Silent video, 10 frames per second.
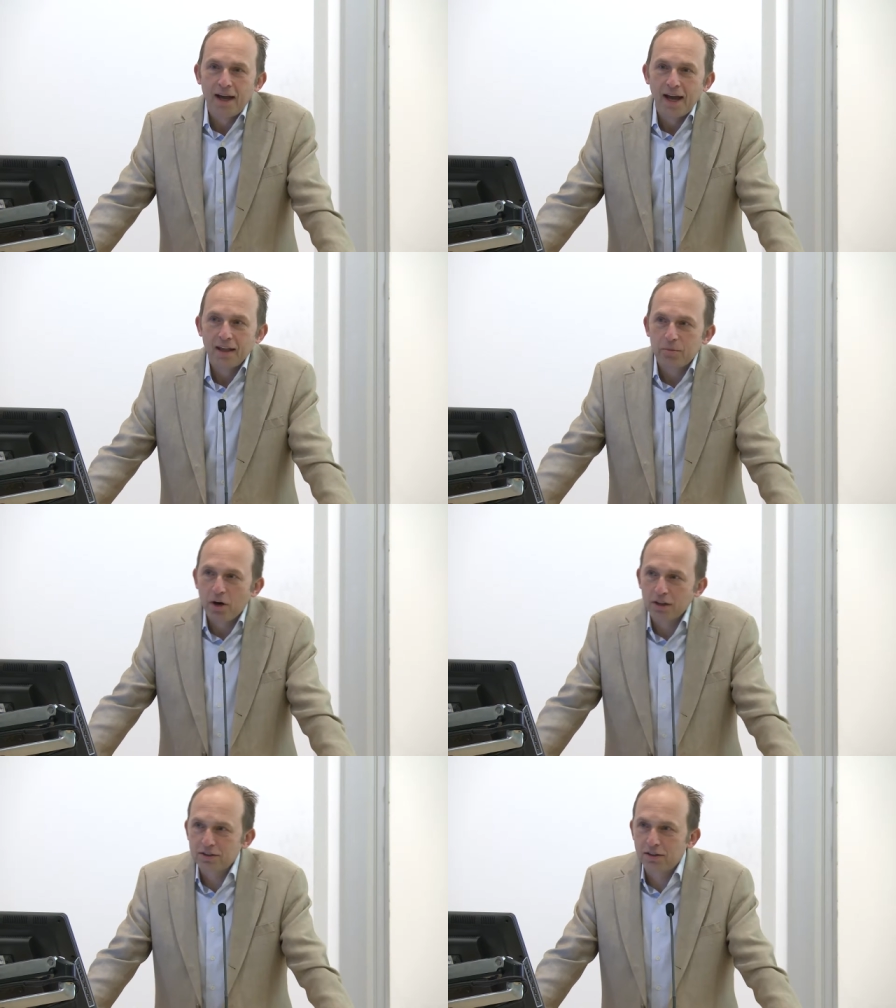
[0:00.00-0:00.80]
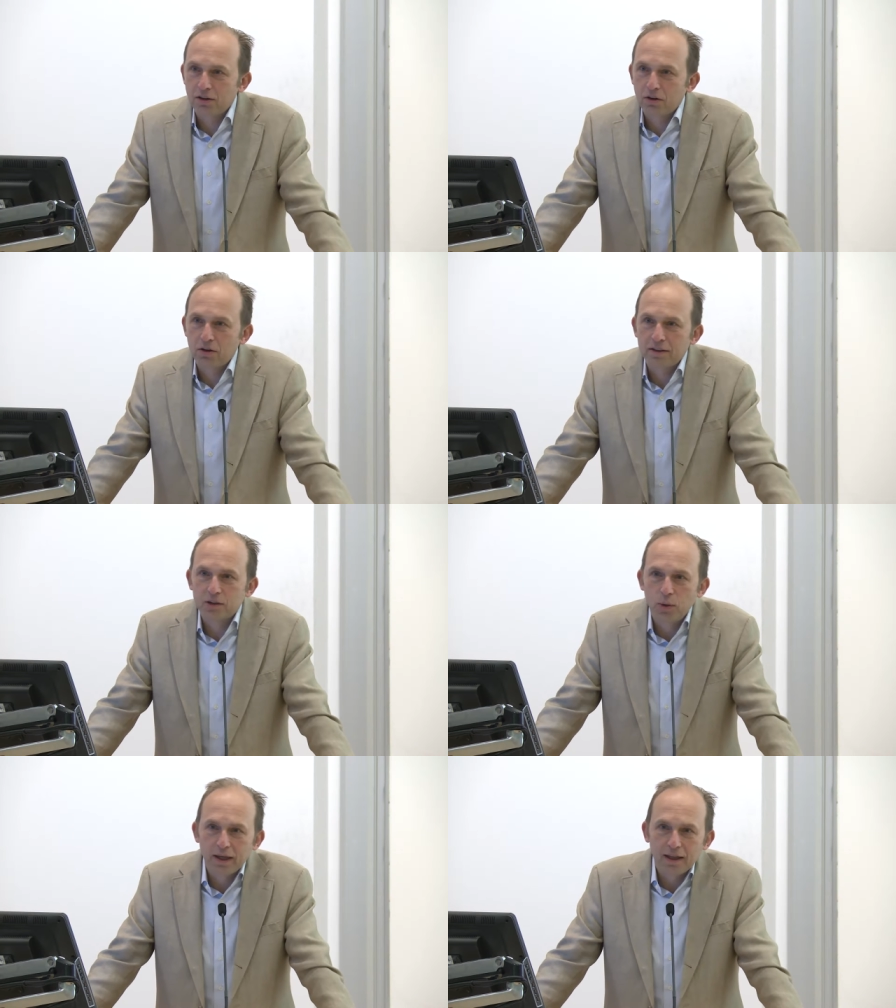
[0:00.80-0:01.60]
And the Boston authorities
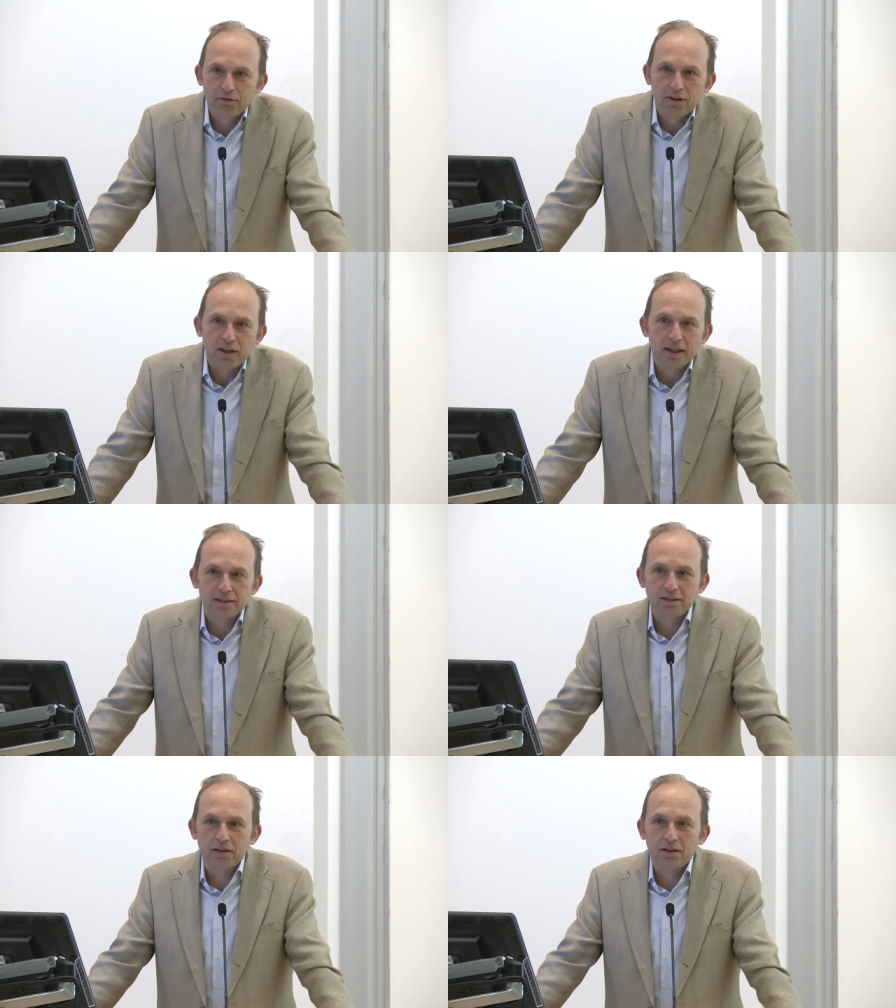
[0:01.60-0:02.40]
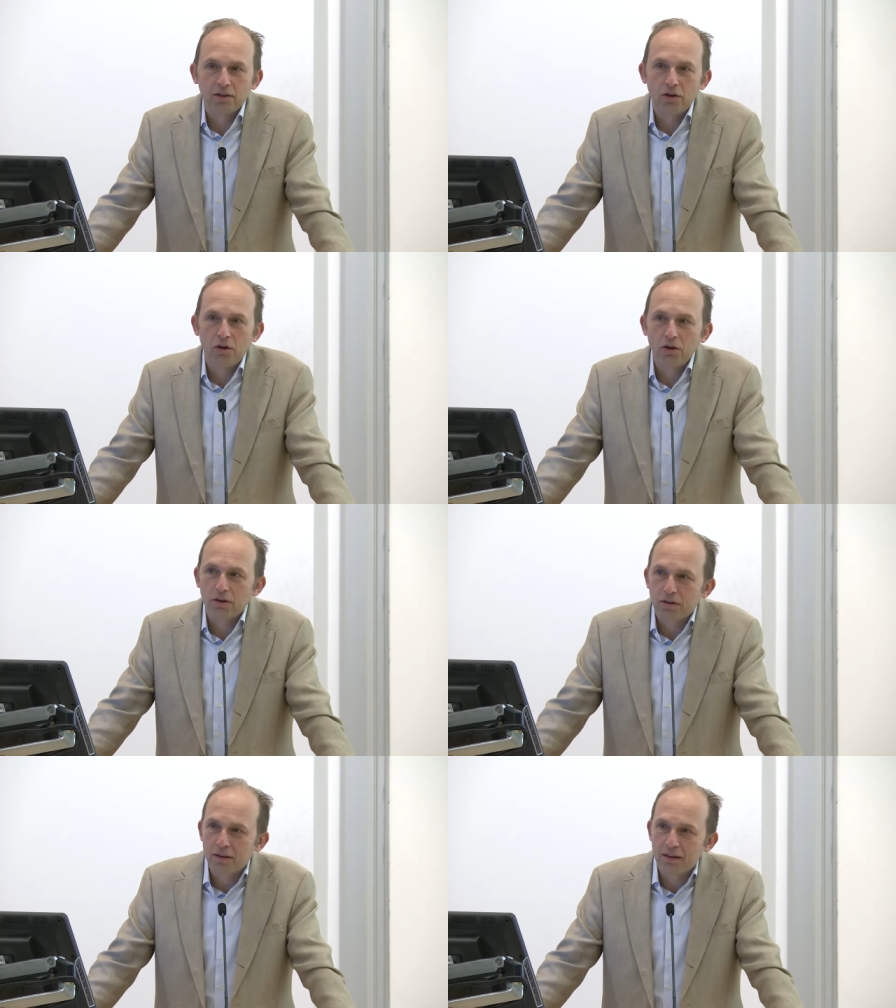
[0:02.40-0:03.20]
quickly realized to their
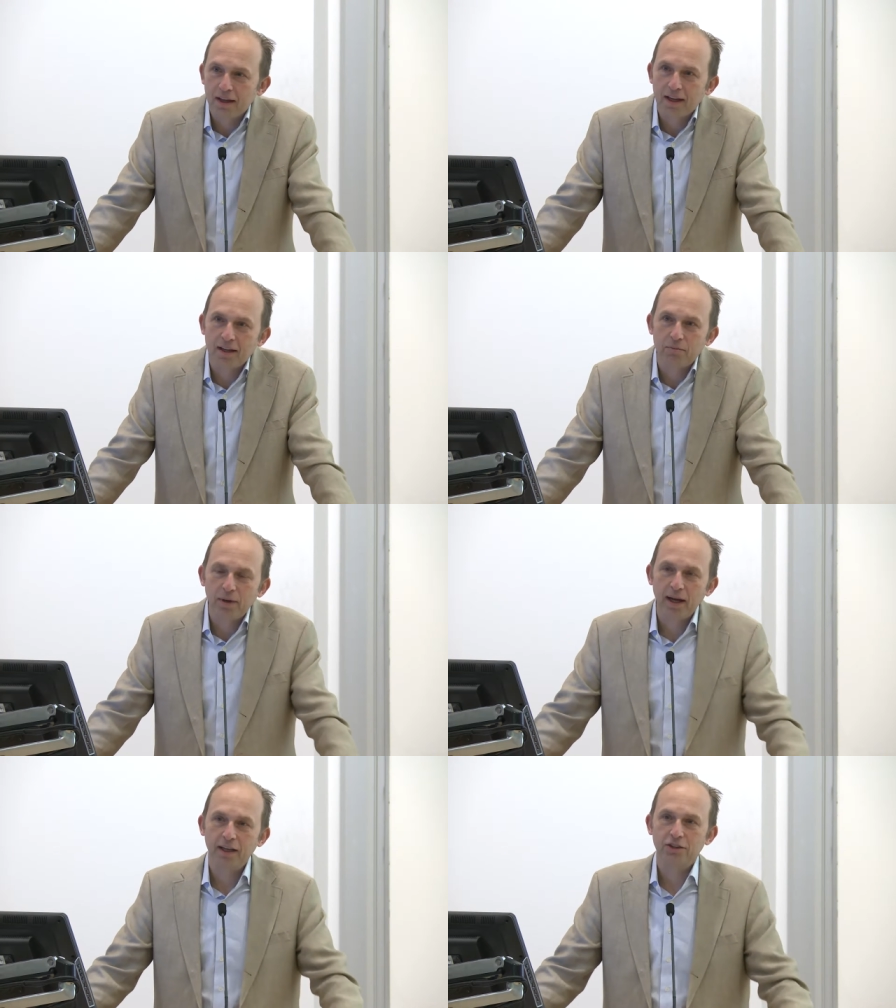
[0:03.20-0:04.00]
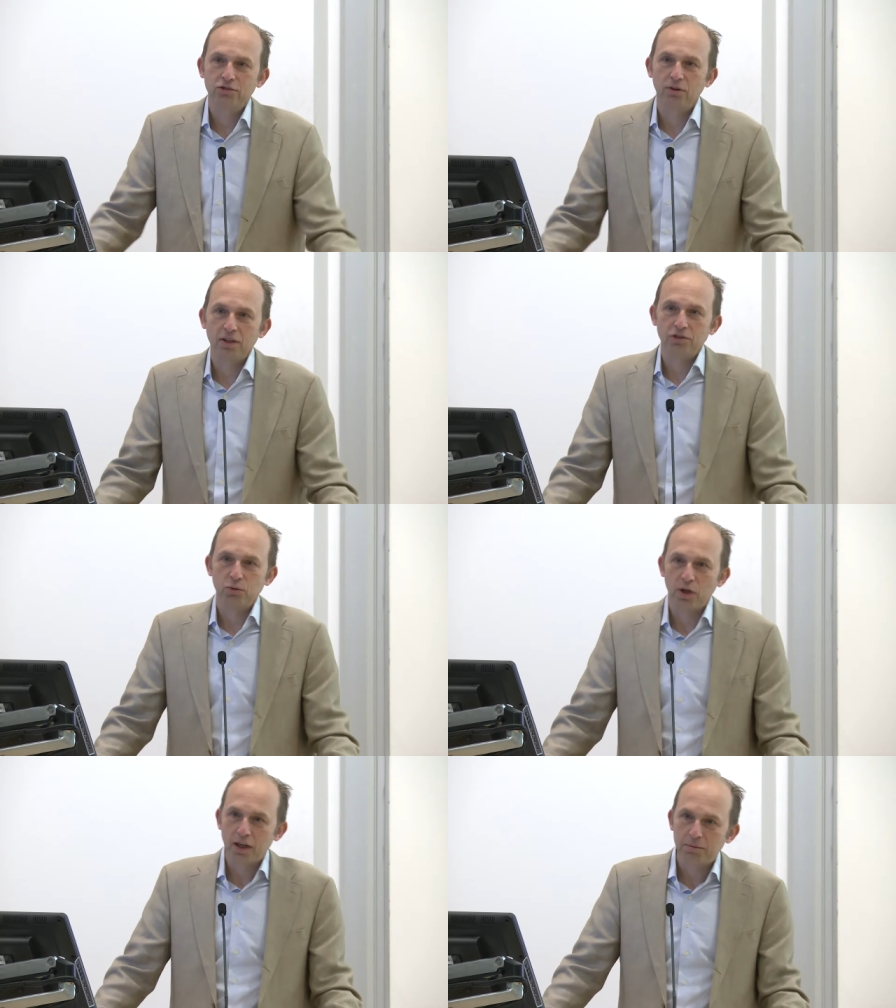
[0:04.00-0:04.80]
horror that they had banished Roger
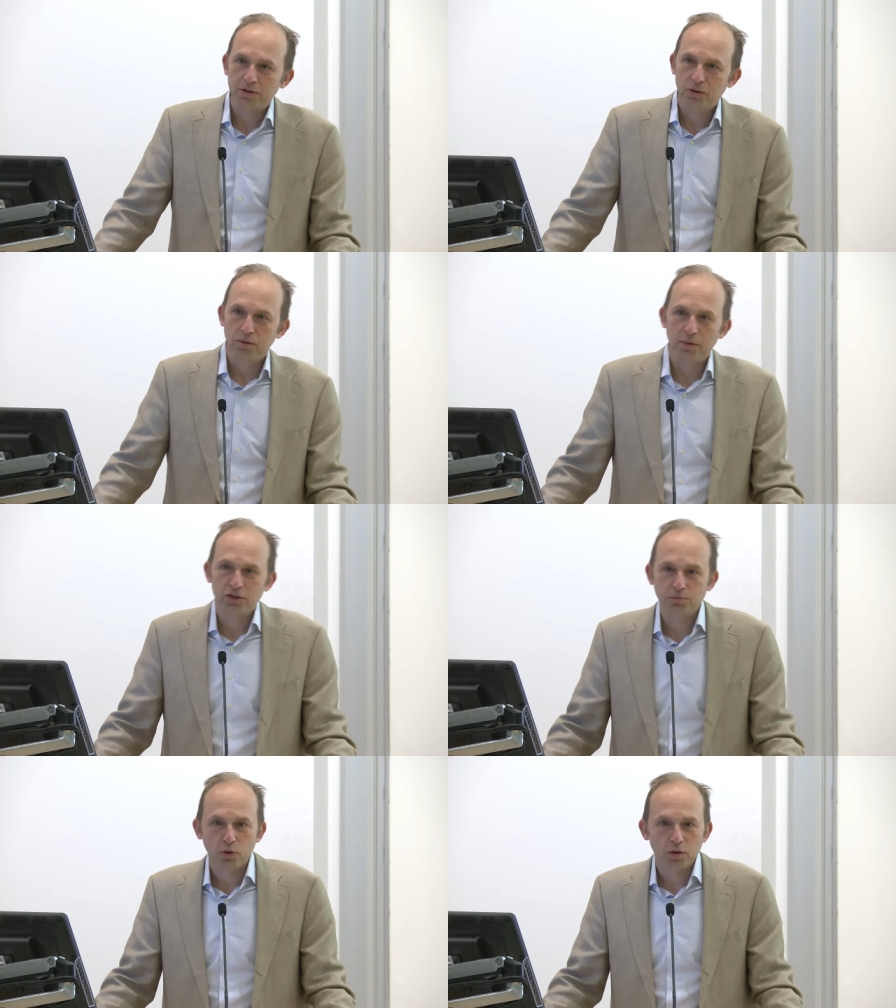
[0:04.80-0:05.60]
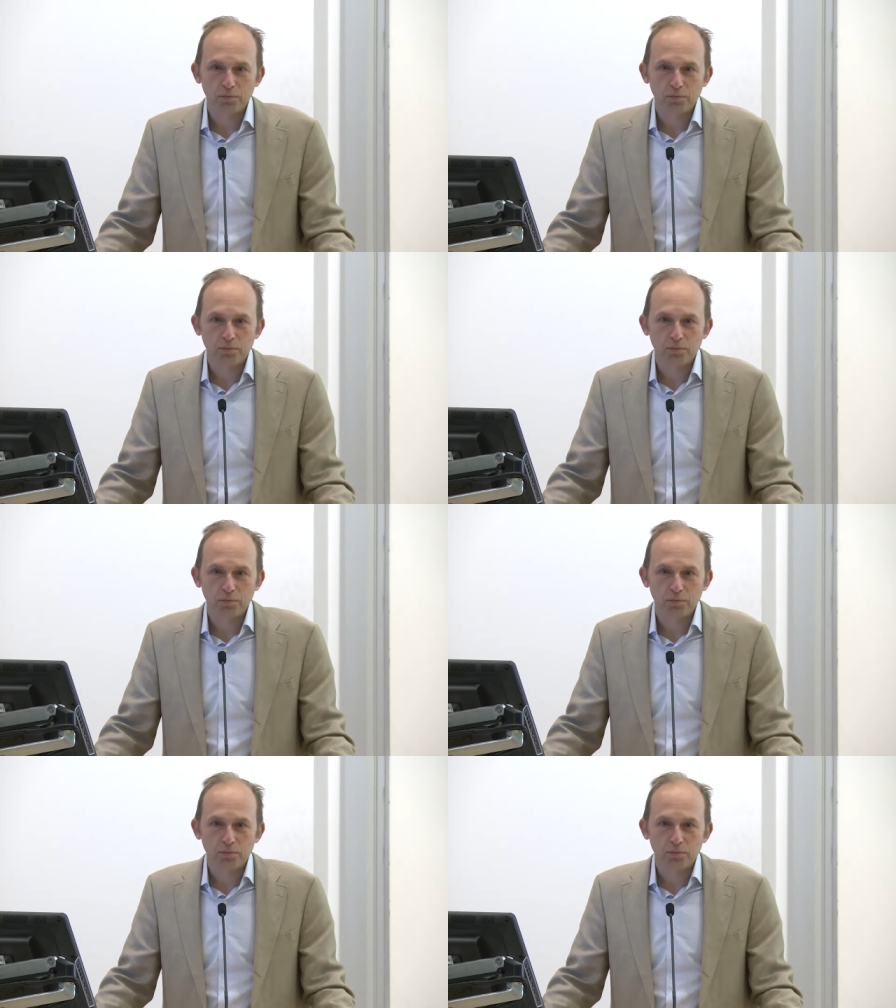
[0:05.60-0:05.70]
Williams to a much more